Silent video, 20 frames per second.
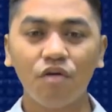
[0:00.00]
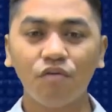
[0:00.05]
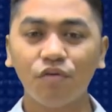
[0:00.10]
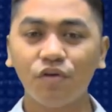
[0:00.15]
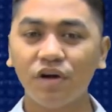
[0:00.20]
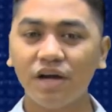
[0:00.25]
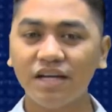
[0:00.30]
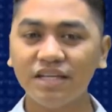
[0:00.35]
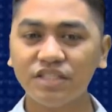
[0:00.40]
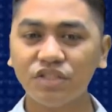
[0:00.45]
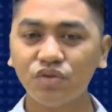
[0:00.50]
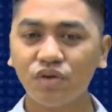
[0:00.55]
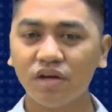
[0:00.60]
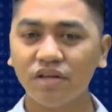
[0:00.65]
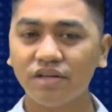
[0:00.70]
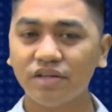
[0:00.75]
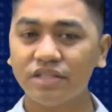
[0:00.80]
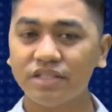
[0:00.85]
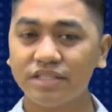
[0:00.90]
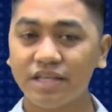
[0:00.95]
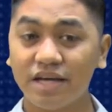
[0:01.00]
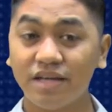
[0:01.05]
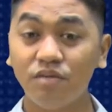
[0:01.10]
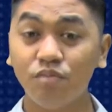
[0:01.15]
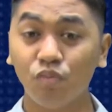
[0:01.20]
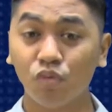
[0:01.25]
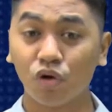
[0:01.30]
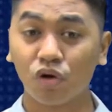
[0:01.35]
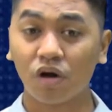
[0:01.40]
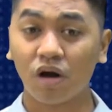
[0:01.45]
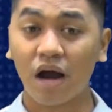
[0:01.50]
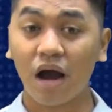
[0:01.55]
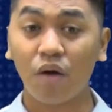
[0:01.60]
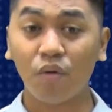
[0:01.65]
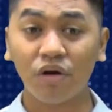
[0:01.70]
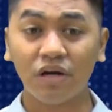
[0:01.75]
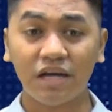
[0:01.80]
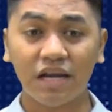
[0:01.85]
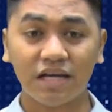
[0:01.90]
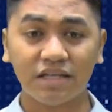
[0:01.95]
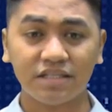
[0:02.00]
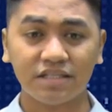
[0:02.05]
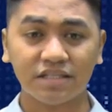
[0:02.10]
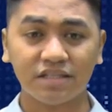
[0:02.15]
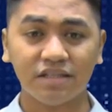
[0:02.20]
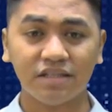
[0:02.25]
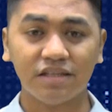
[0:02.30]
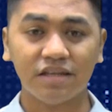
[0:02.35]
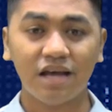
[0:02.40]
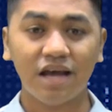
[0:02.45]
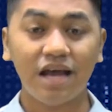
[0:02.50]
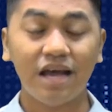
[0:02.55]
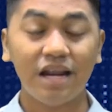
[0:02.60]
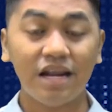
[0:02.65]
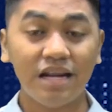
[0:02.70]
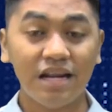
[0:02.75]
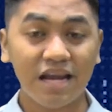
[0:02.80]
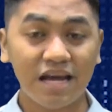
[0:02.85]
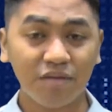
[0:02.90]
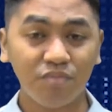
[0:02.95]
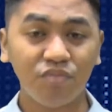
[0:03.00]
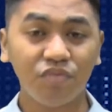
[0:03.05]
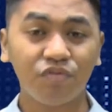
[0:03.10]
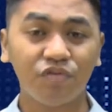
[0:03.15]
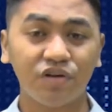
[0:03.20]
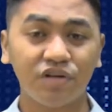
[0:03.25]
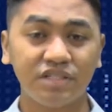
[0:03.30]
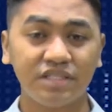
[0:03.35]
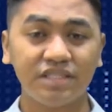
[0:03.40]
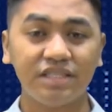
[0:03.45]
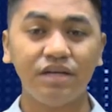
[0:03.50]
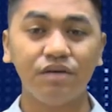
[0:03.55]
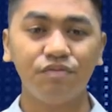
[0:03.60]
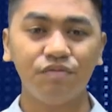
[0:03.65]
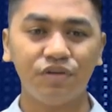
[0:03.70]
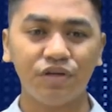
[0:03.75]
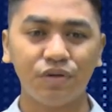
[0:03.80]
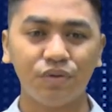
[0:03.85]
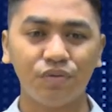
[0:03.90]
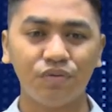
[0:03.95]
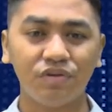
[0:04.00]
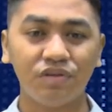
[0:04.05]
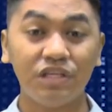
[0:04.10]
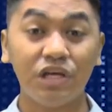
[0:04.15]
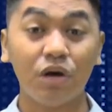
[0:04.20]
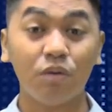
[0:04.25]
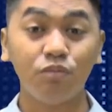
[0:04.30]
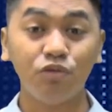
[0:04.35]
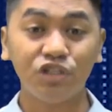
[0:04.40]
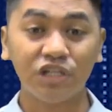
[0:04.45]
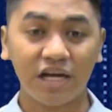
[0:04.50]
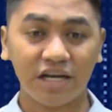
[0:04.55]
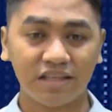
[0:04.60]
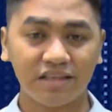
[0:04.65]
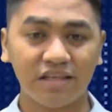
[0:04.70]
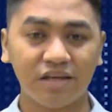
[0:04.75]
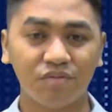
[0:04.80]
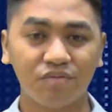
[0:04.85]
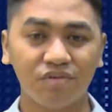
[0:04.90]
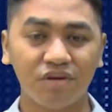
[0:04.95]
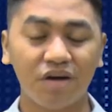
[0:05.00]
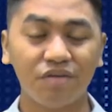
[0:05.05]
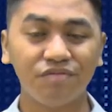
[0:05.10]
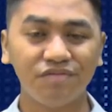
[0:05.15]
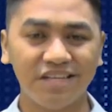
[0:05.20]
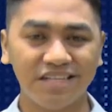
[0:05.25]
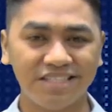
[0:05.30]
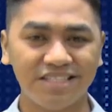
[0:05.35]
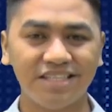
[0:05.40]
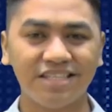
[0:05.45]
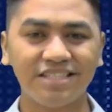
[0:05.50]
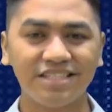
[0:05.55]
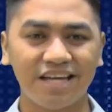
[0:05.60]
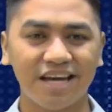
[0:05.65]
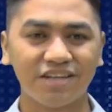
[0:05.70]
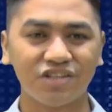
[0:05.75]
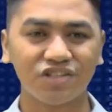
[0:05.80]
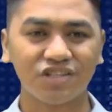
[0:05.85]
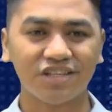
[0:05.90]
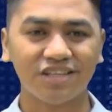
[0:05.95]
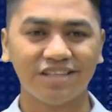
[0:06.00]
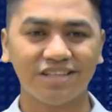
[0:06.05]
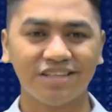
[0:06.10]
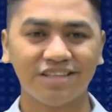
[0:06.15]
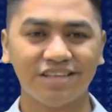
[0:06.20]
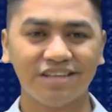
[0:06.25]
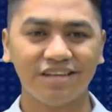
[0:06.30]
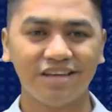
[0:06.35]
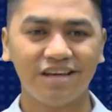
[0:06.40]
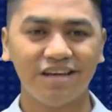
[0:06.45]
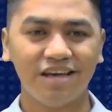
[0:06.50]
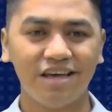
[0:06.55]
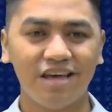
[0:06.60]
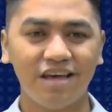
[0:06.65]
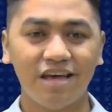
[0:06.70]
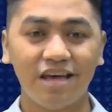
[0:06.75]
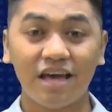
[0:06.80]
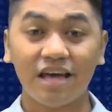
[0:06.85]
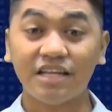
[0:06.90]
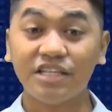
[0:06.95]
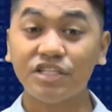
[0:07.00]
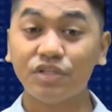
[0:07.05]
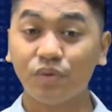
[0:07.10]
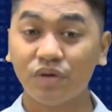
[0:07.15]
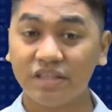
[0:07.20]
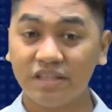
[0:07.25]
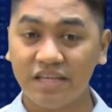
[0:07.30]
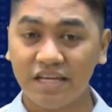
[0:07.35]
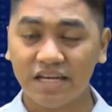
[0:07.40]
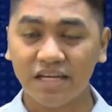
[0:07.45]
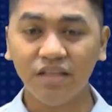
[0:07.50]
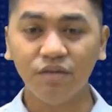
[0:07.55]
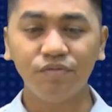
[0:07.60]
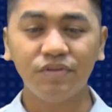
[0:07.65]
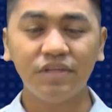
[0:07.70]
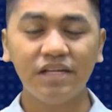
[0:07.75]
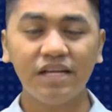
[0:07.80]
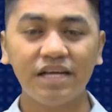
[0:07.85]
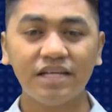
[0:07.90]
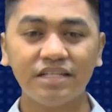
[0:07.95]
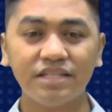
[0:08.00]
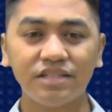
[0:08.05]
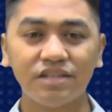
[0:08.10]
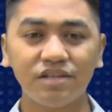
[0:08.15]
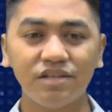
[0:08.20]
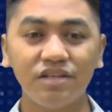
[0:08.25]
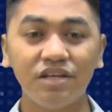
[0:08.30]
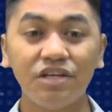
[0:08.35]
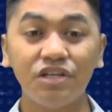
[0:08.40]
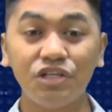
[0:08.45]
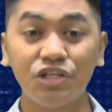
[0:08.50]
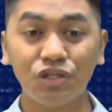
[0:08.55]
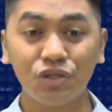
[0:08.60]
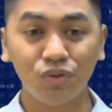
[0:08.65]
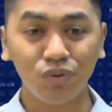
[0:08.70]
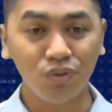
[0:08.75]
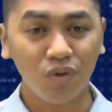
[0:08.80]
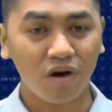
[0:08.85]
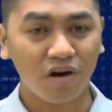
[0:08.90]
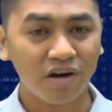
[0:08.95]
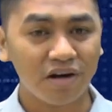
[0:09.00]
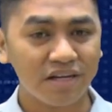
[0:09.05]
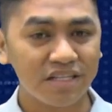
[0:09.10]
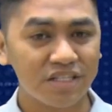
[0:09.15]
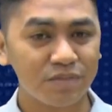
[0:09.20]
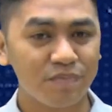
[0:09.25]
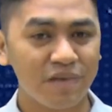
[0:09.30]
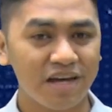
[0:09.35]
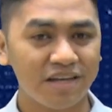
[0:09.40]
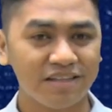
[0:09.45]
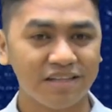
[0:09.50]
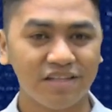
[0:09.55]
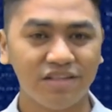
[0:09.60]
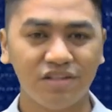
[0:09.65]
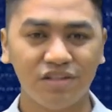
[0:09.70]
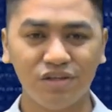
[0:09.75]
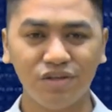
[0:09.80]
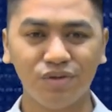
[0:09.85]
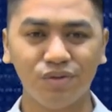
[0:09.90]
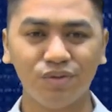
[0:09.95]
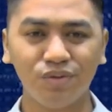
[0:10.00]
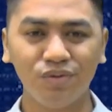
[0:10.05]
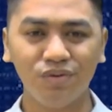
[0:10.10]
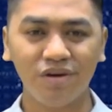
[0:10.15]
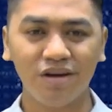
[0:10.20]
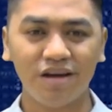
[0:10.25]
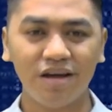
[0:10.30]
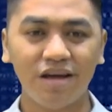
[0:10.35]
For us to understand more our lesson, let me first give you the objective of this discussion. And so at the end of the lesson, you are expected to